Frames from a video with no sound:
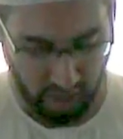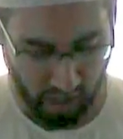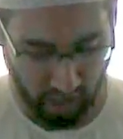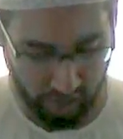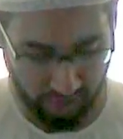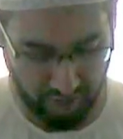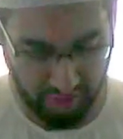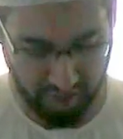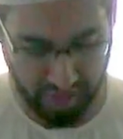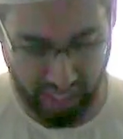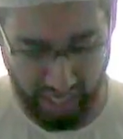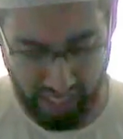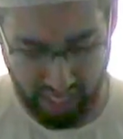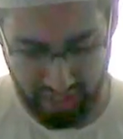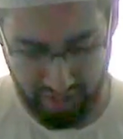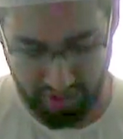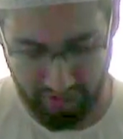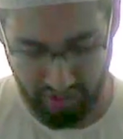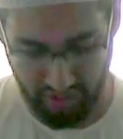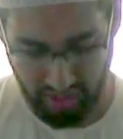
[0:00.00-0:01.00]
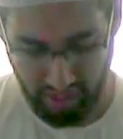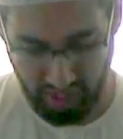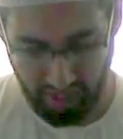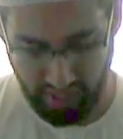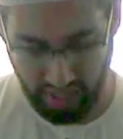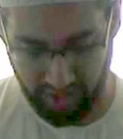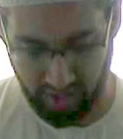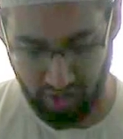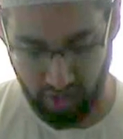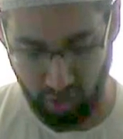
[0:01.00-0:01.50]
understand
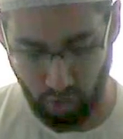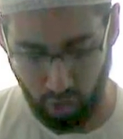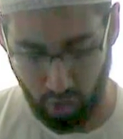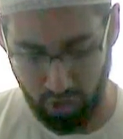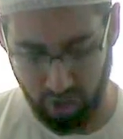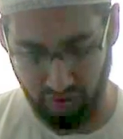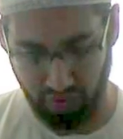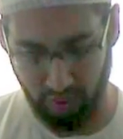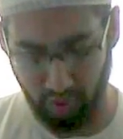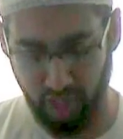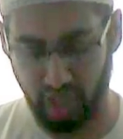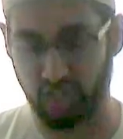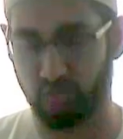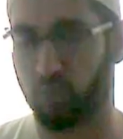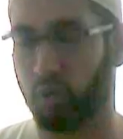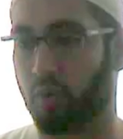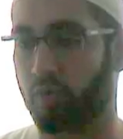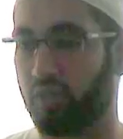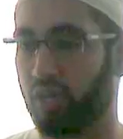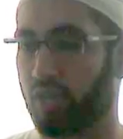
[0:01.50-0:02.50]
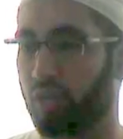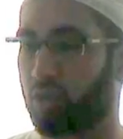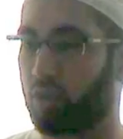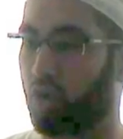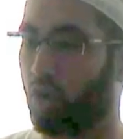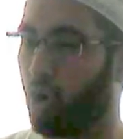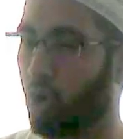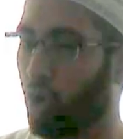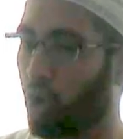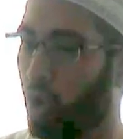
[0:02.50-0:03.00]
that the doors of Allah subhanahu wa ta'ala
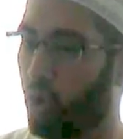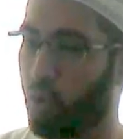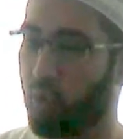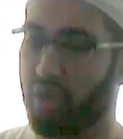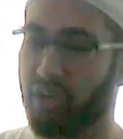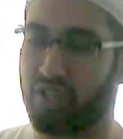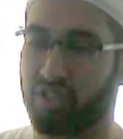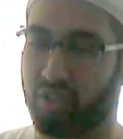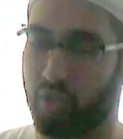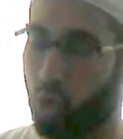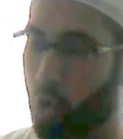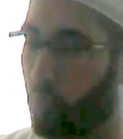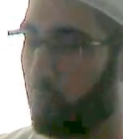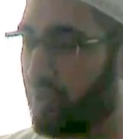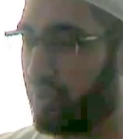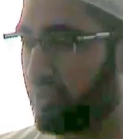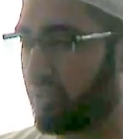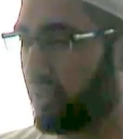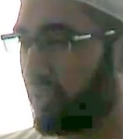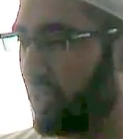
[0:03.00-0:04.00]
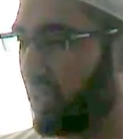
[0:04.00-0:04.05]
are always open.